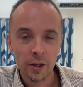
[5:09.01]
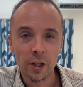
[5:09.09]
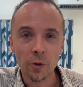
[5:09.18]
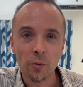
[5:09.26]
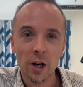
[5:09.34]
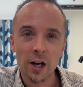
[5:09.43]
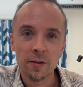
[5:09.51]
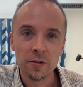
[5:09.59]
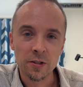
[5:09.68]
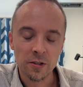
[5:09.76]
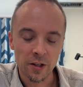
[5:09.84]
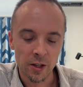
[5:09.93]
He
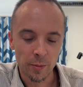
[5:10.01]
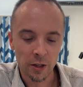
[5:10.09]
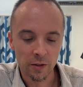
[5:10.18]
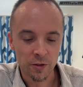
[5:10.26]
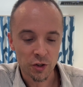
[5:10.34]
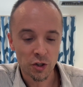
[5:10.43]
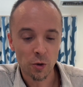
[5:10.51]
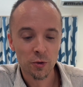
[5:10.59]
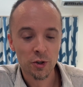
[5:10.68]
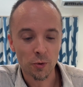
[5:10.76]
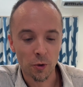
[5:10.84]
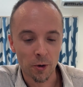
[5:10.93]
arrives in the middle of a
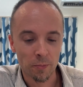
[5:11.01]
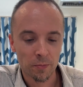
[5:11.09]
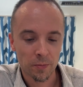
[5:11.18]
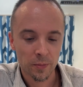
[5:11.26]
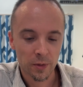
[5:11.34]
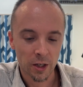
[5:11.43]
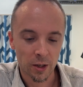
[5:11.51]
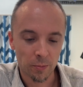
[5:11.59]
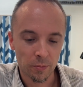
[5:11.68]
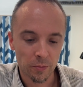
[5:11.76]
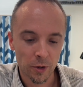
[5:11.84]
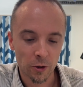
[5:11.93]
snowstorm
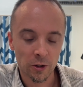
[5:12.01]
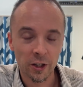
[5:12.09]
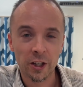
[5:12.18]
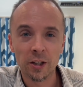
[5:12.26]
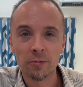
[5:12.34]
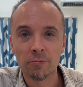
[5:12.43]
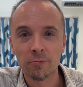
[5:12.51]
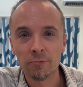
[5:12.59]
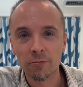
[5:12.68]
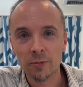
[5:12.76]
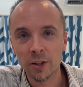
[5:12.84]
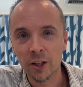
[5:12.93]
early
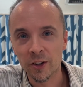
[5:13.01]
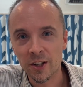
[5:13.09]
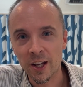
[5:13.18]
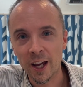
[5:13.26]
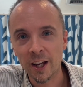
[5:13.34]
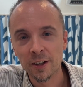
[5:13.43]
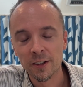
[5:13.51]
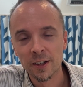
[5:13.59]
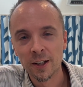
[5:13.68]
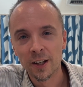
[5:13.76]
in the day,